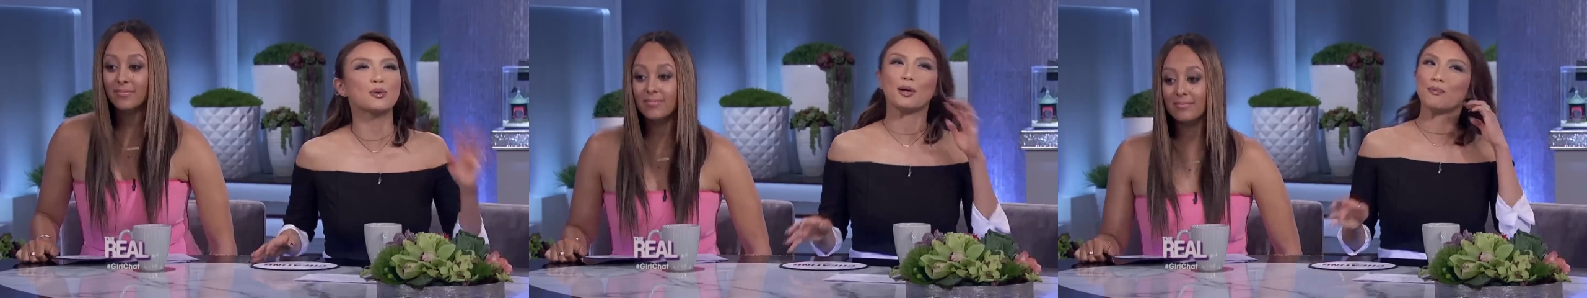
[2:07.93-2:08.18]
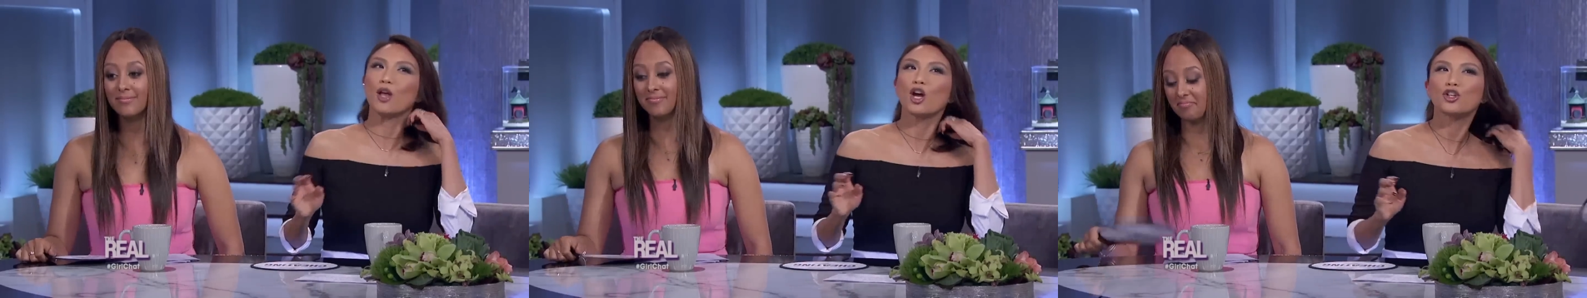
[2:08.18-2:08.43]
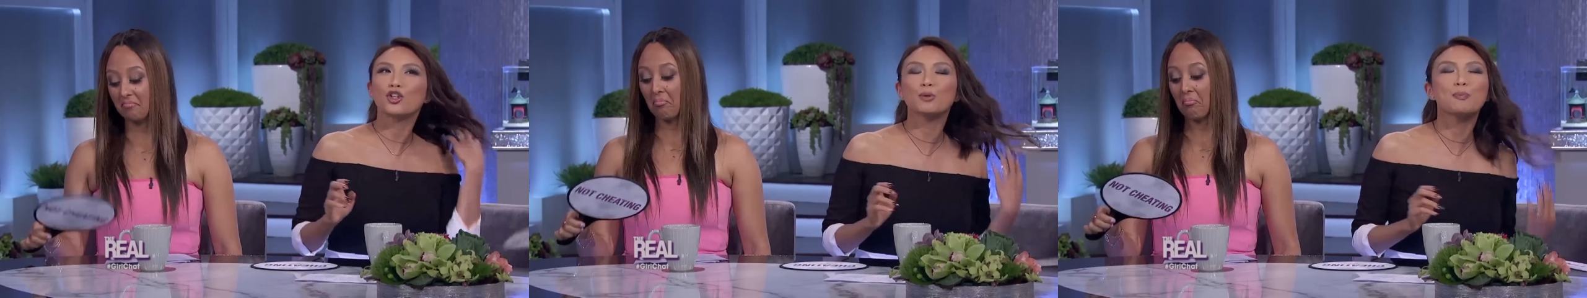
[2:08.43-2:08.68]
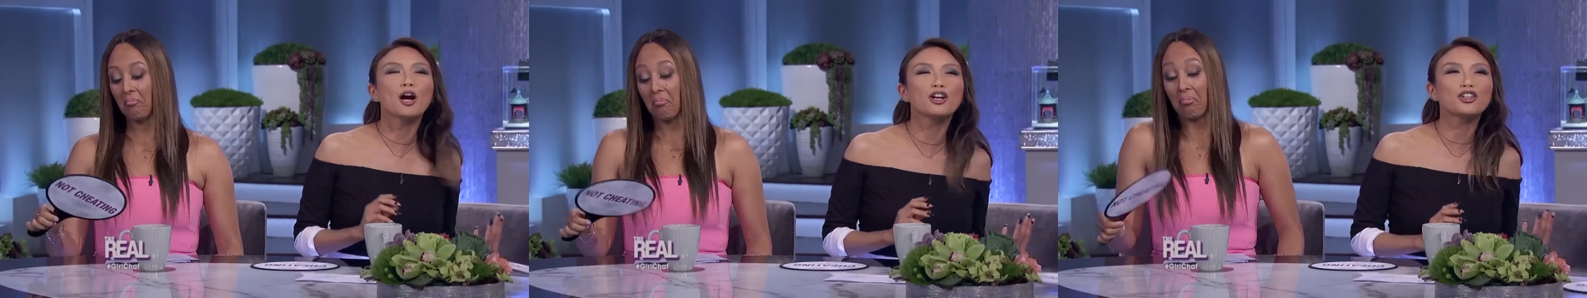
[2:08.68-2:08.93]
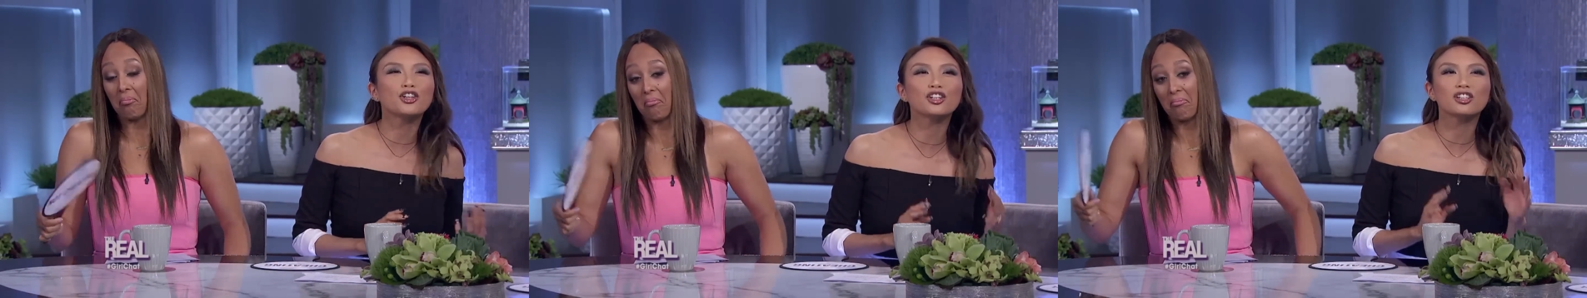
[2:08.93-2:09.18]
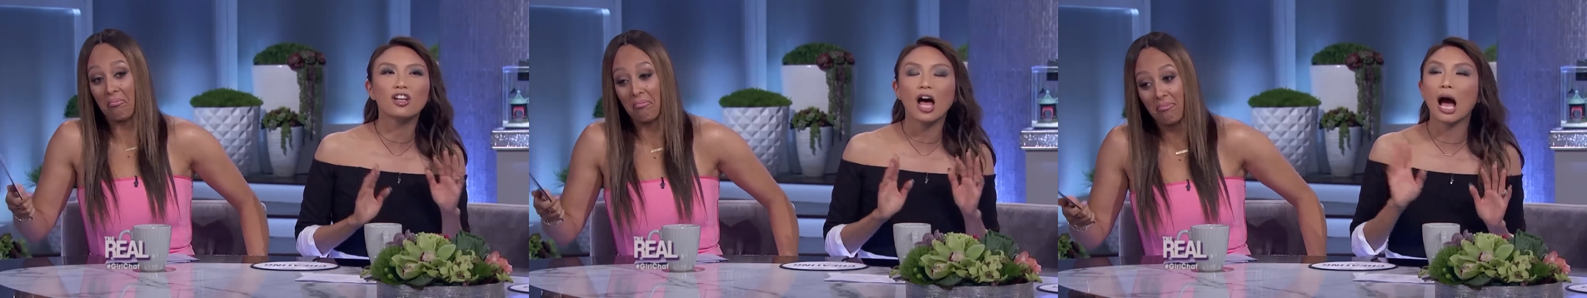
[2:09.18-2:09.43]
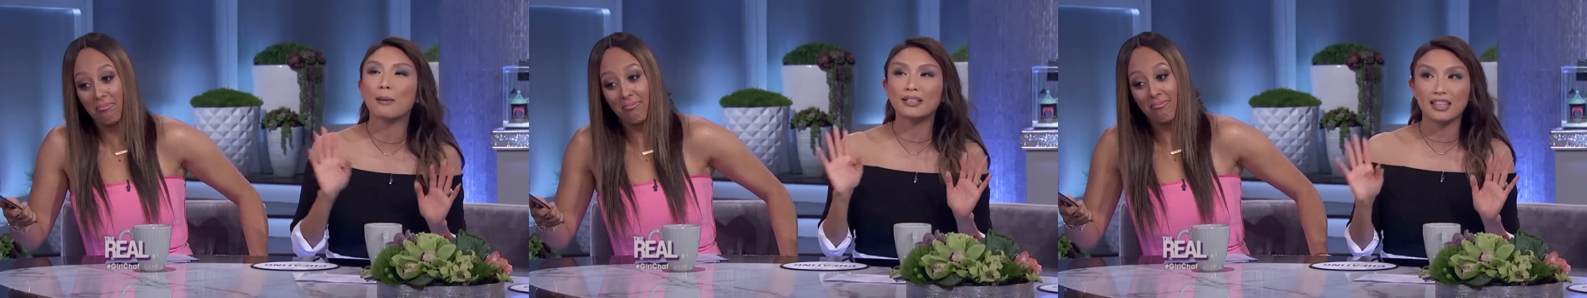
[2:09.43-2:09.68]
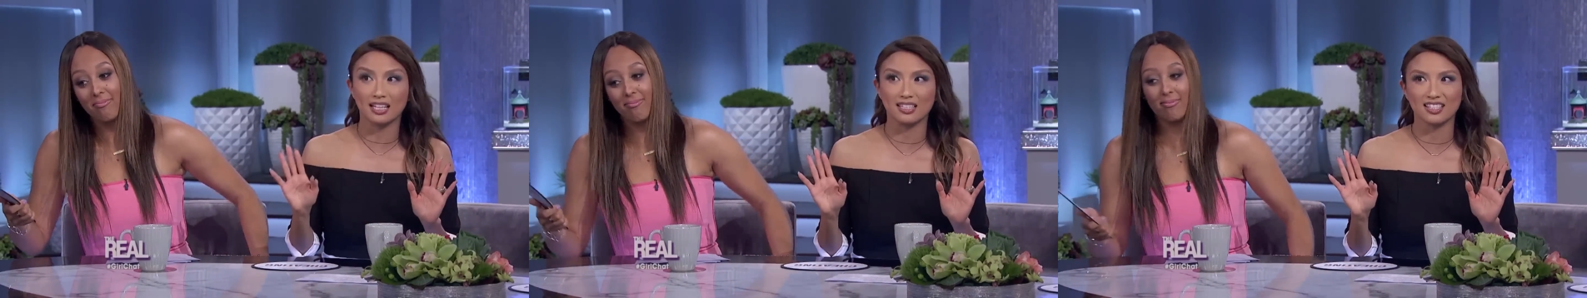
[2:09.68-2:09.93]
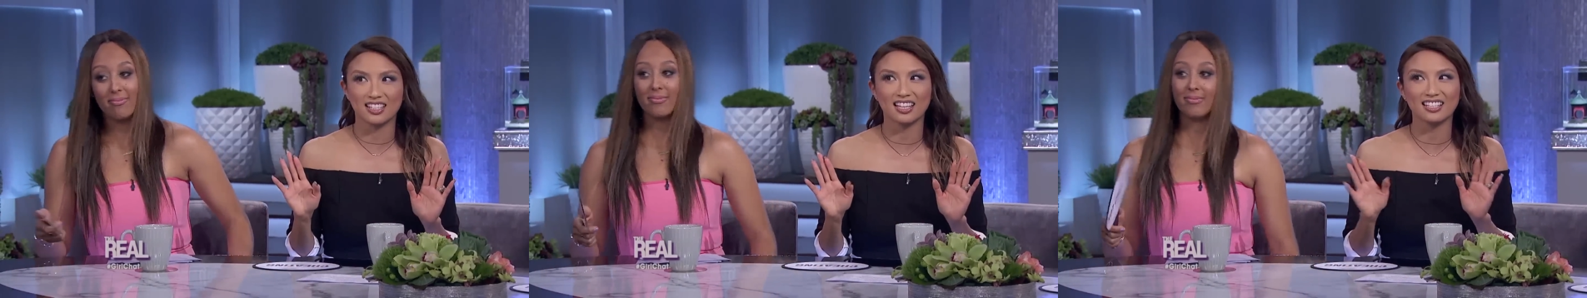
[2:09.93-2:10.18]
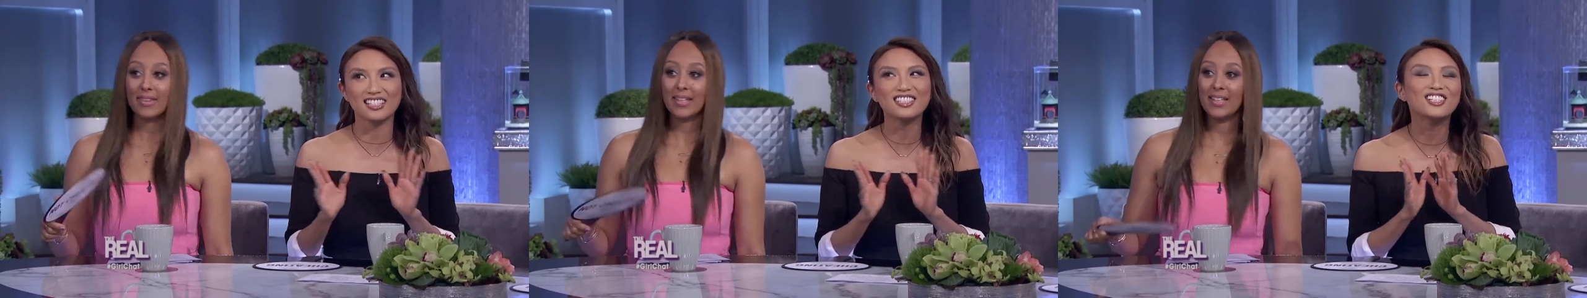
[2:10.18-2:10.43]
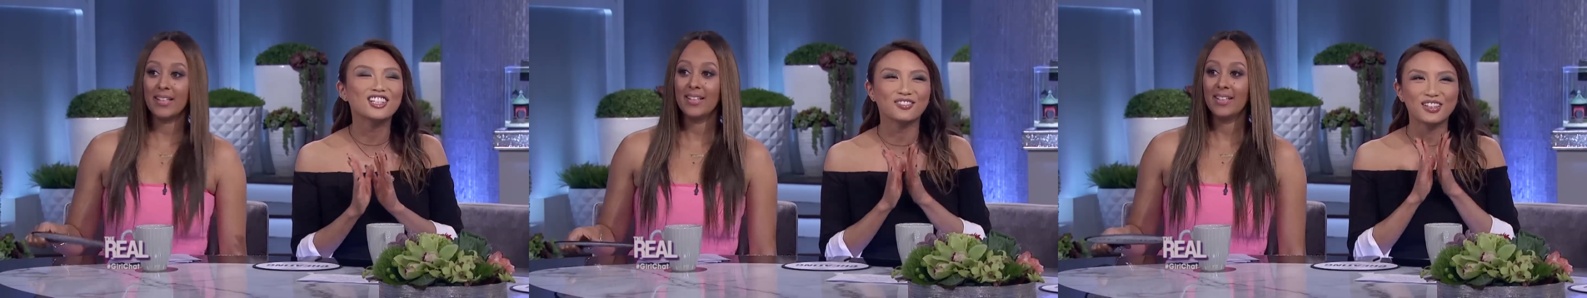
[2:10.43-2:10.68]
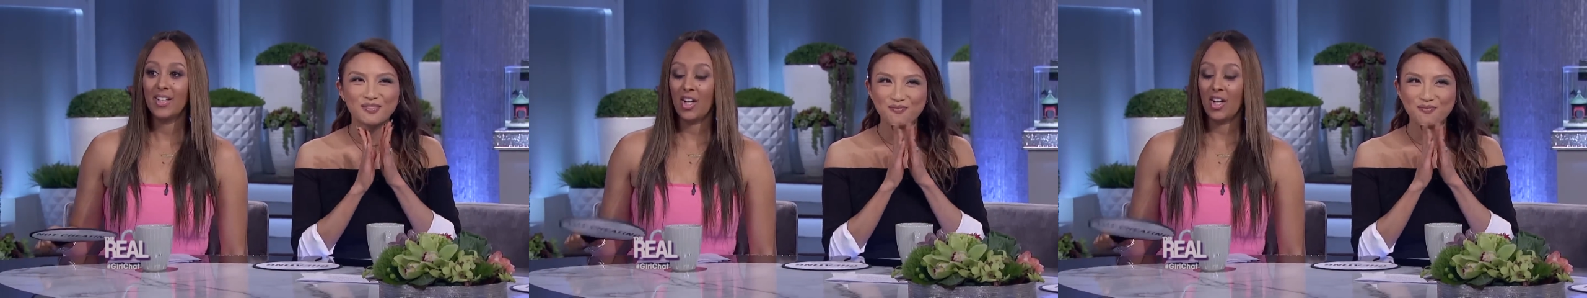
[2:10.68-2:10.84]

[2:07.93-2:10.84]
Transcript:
Speaker 1: one. Your partner, how about this? Okay, this is a good one.